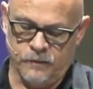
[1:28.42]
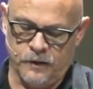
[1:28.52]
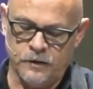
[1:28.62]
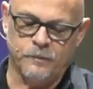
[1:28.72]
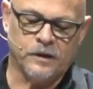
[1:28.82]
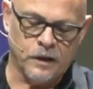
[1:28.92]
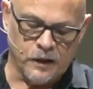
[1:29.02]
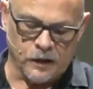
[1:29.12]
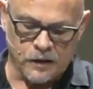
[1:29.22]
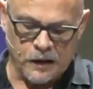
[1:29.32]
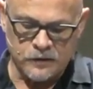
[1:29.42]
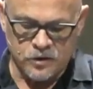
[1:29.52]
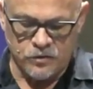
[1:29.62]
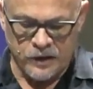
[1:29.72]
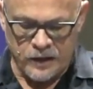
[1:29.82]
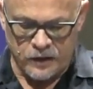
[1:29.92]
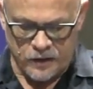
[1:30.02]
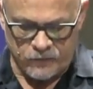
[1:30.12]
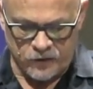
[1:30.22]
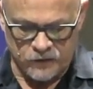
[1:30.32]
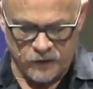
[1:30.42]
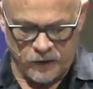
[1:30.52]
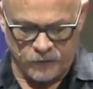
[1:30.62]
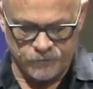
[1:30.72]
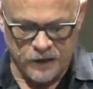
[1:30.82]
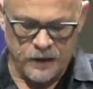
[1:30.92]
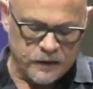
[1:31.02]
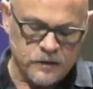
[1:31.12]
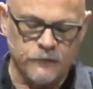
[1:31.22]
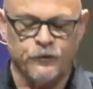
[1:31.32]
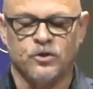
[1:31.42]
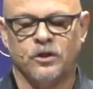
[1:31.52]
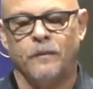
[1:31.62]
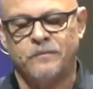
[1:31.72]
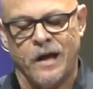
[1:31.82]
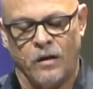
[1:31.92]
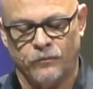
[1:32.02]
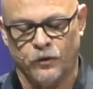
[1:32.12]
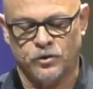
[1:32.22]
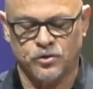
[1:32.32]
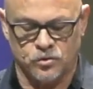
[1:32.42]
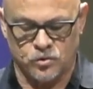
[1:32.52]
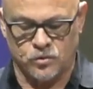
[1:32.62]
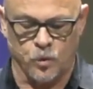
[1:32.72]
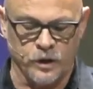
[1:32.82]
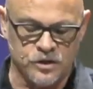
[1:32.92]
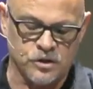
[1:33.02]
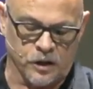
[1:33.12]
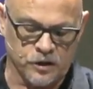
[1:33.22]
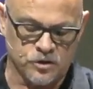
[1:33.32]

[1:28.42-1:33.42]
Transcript: in the beginning, God created everything. And then if you skip down, verse 26,